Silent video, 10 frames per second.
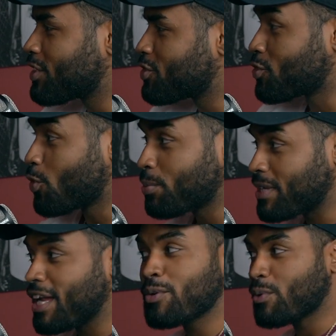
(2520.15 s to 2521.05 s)
you're willing to just
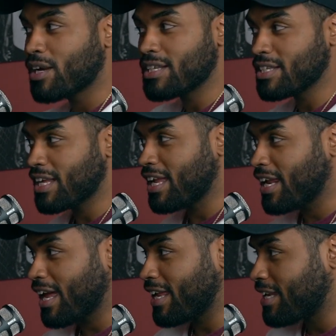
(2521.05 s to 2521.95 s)
go up to
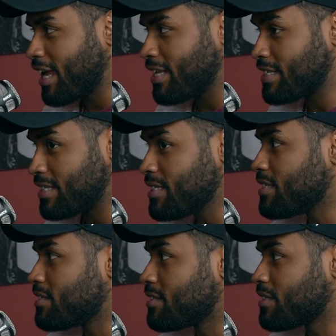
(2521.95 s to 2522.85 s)
anyone and
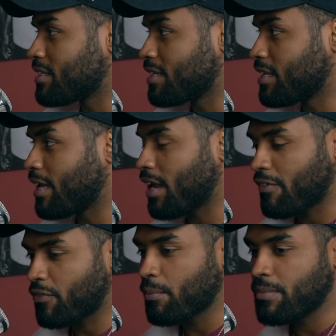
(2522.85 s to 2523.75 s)
see. And
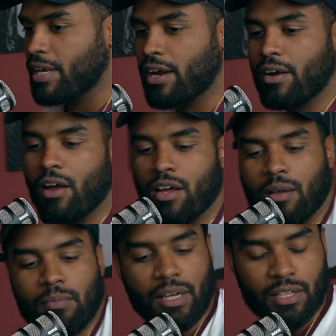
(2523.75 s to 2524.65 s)
from
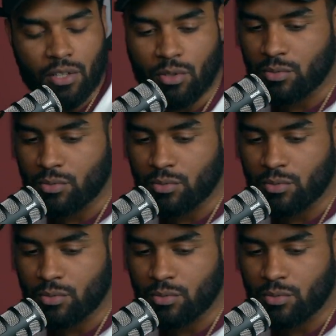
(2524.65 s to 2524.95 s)
there on, I'm